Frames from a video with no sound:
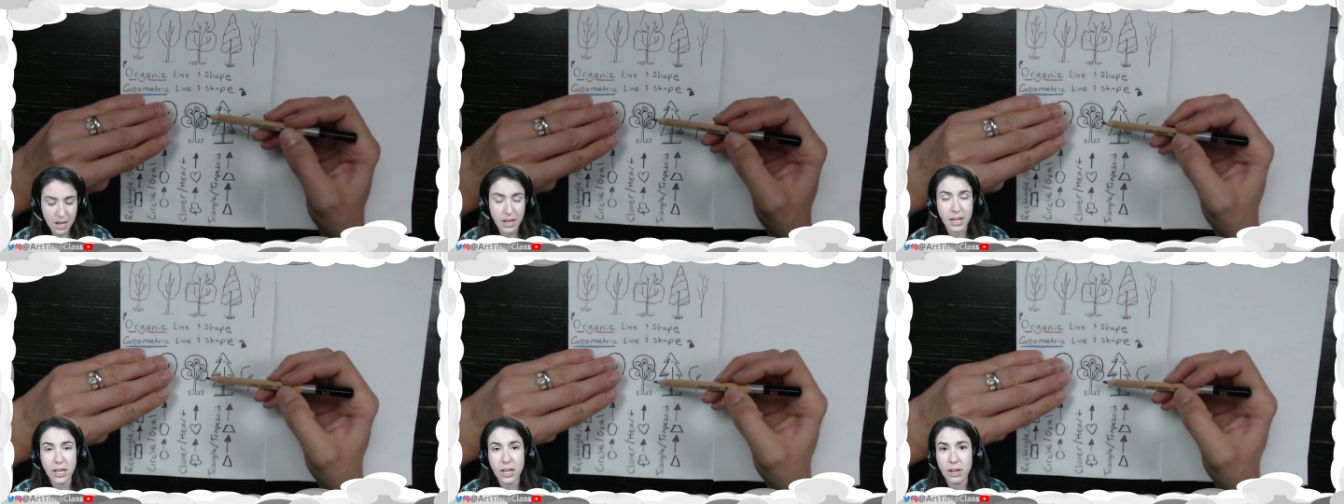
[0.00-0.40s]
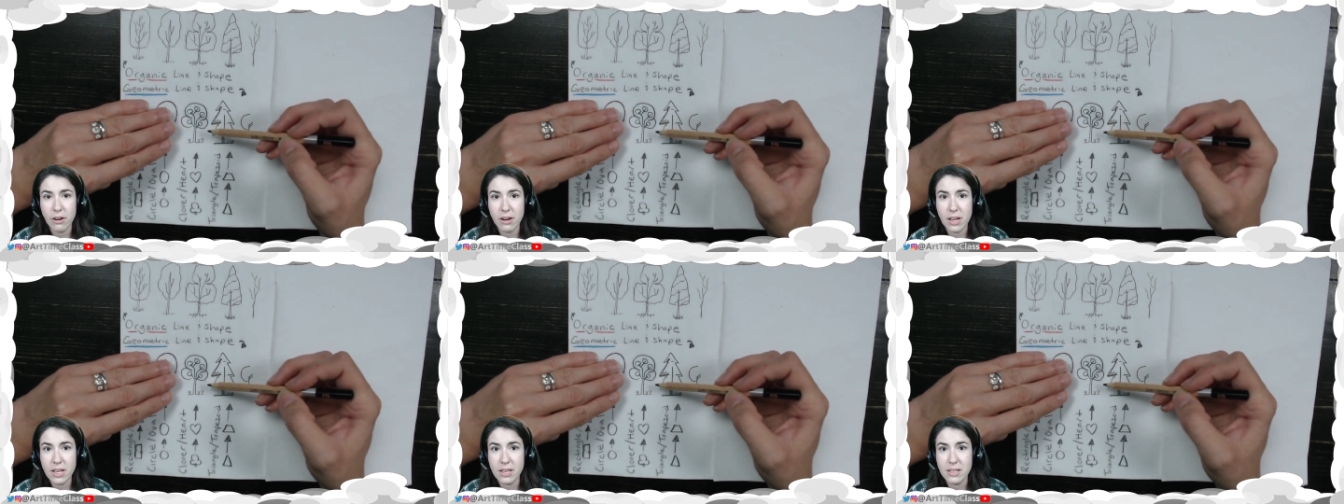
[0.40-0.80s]
Here
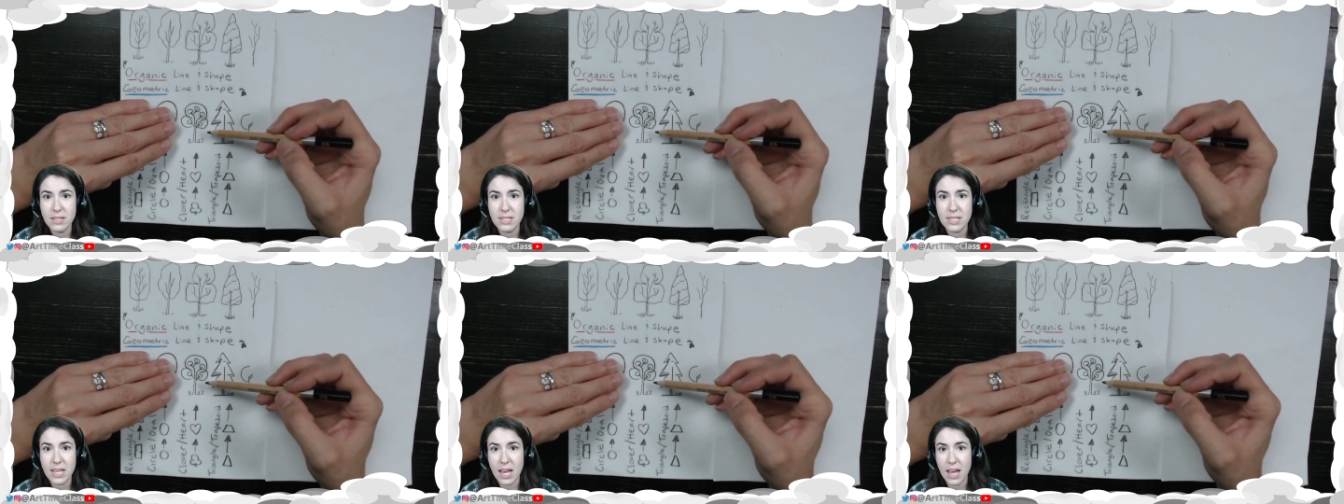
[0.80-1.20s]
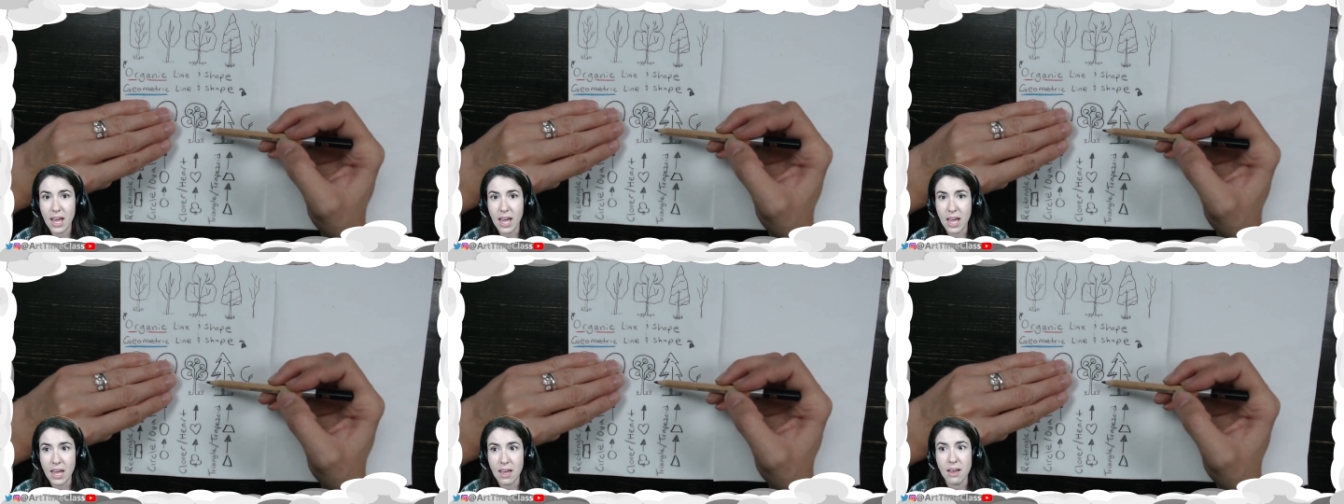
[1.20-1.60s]
is
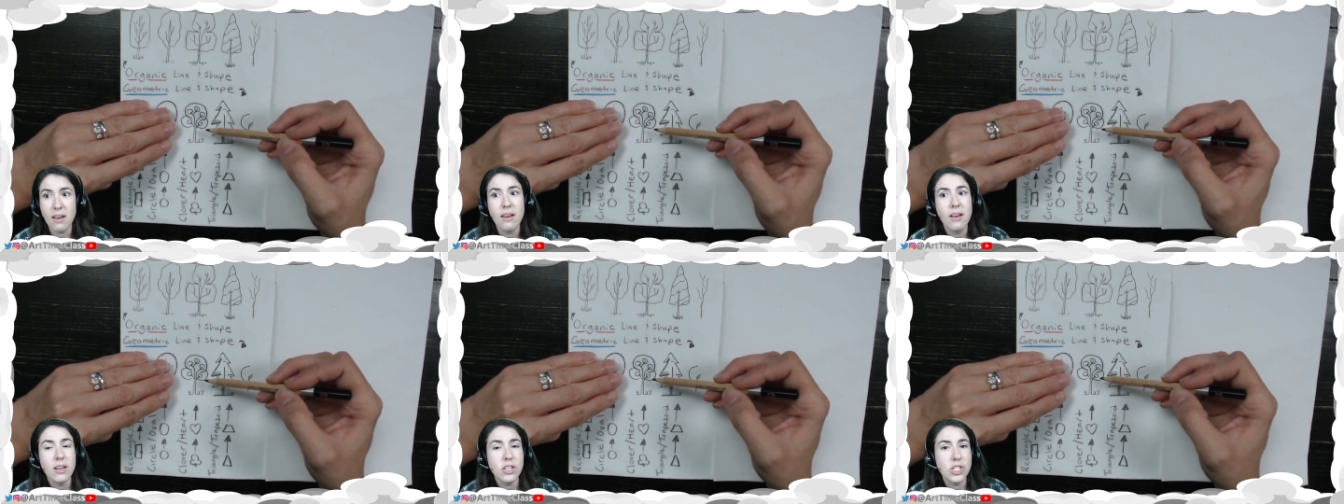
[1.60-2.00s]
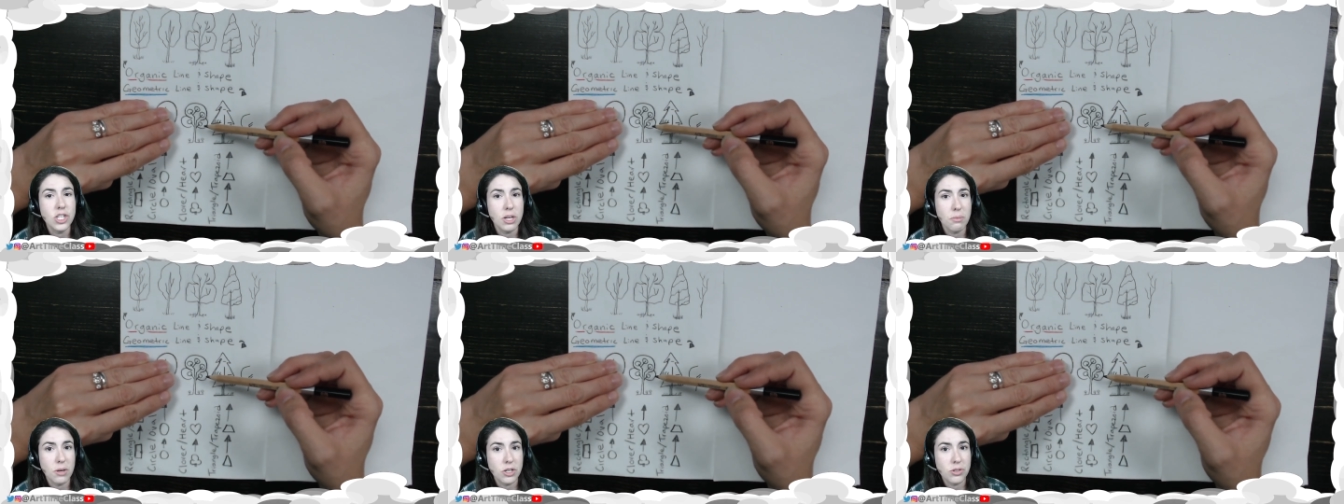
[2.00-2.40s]
a
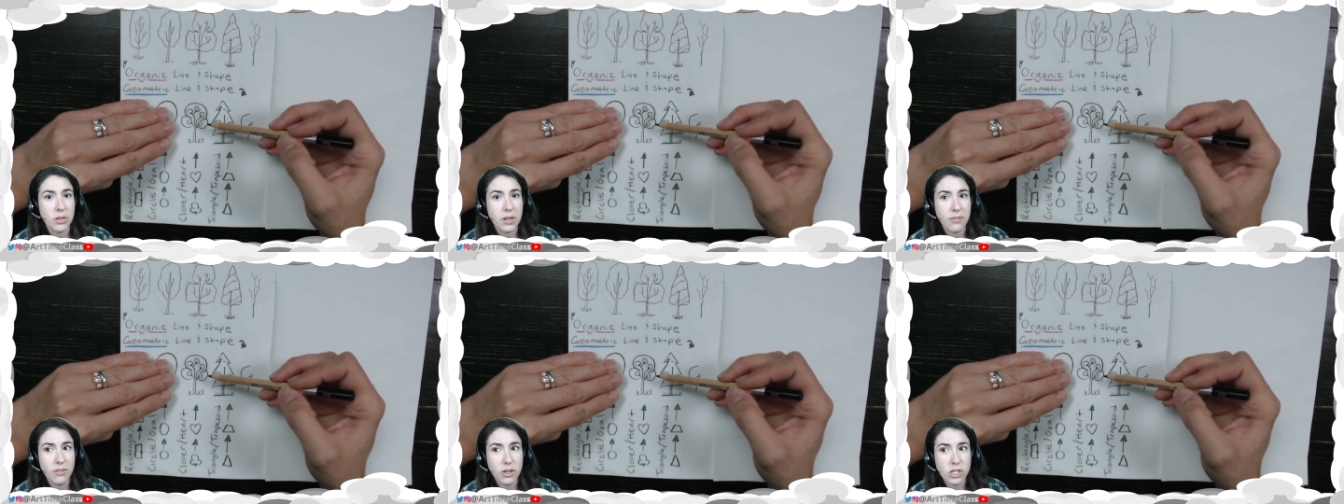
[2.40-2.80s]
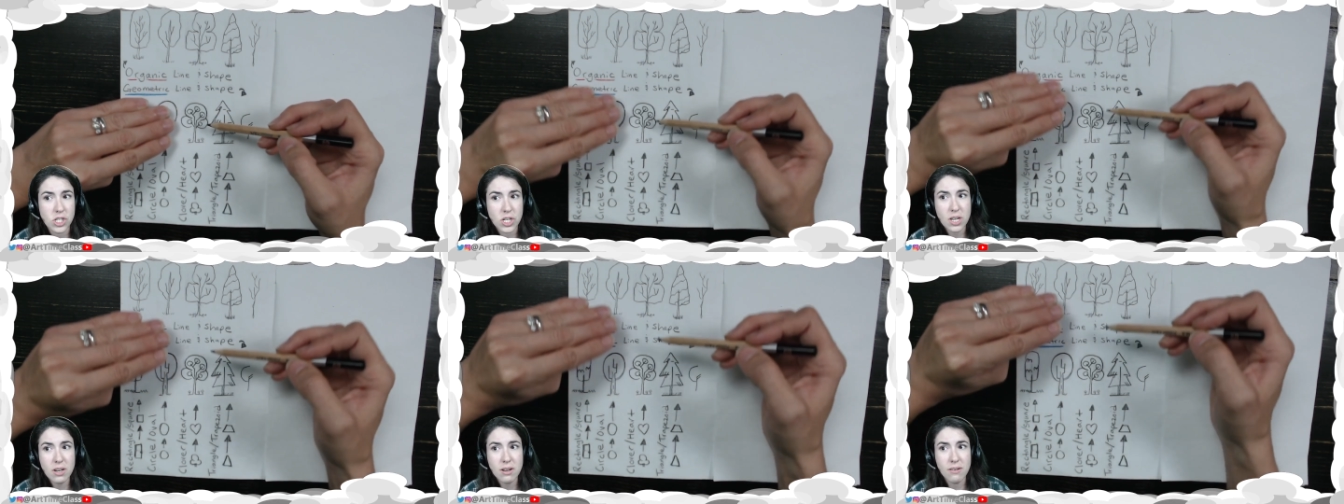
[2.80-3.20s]
geometric
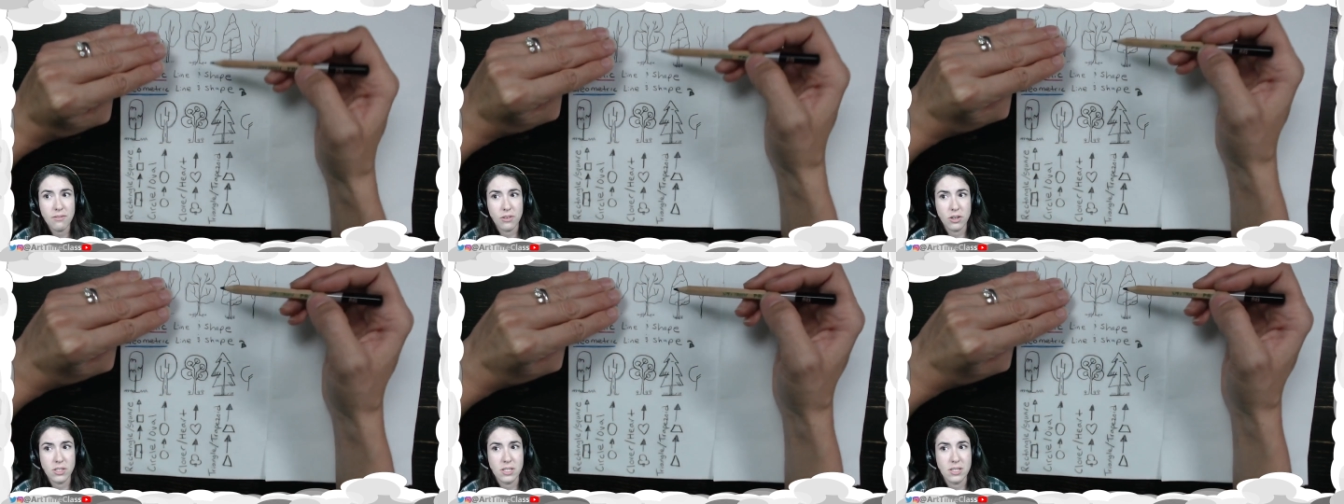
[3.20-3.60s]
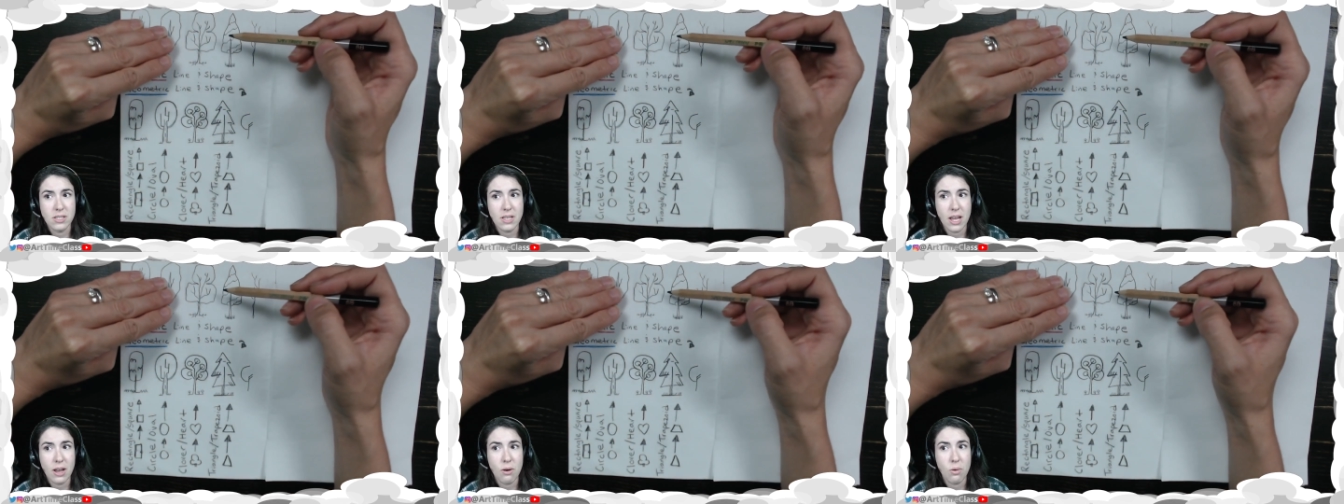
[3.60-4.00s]
version versus
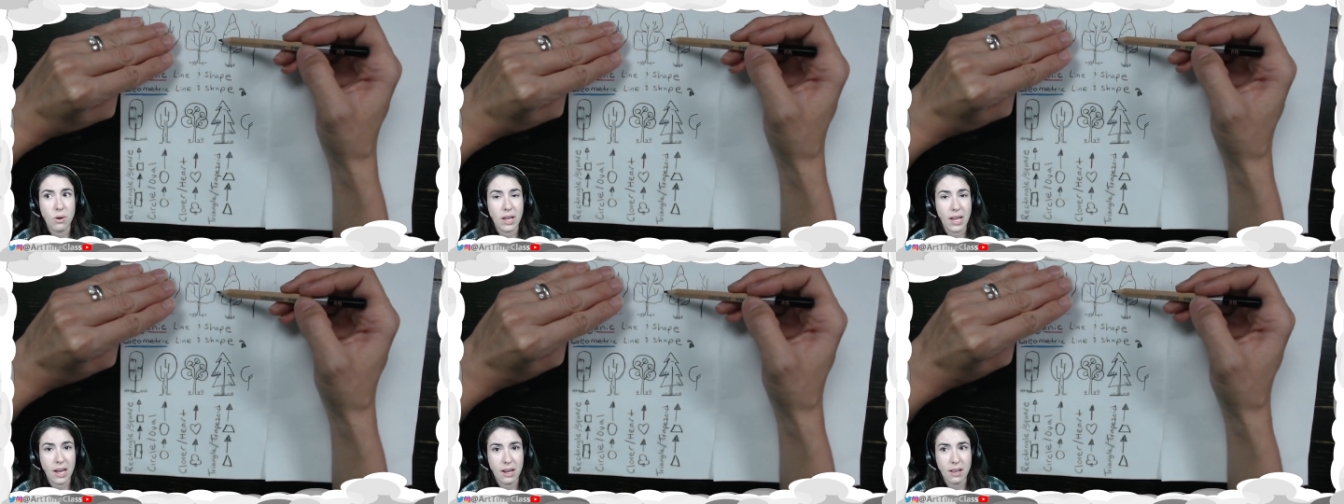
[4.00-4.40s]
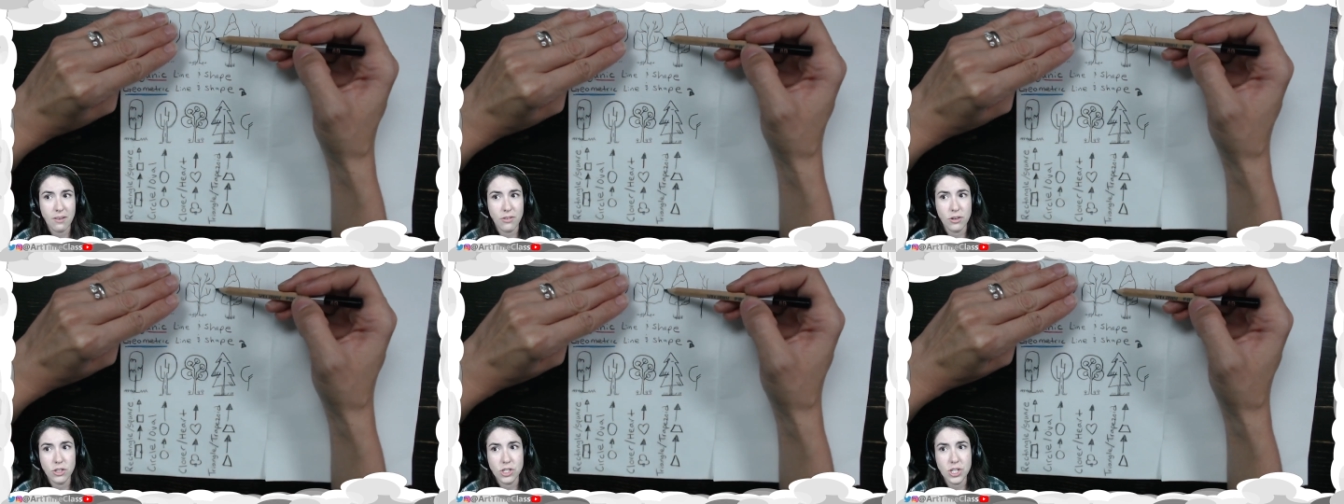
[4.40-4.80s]
a organic
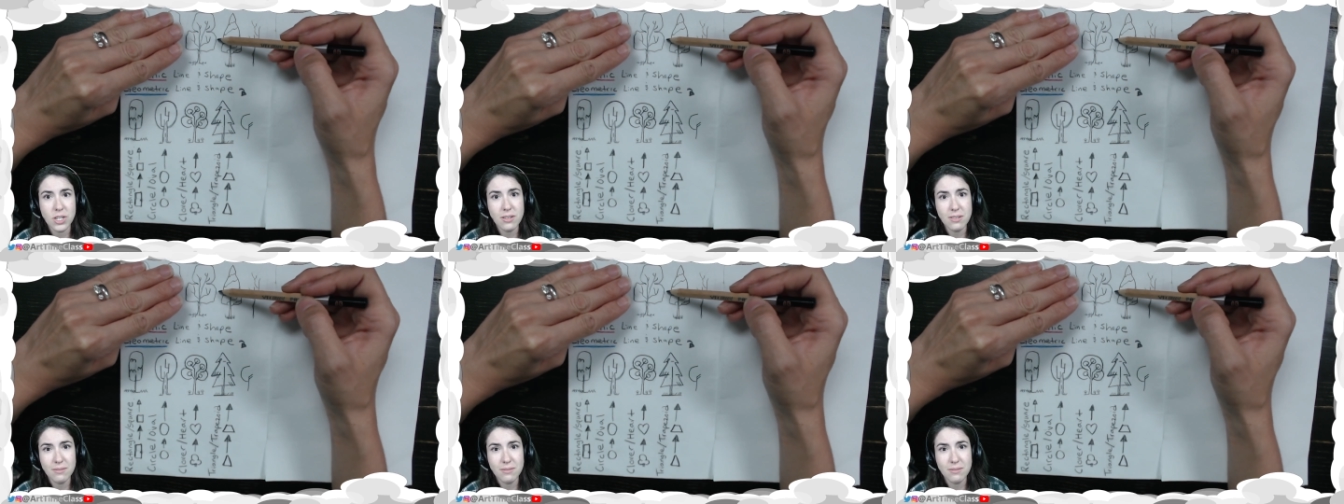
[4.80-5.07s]
version.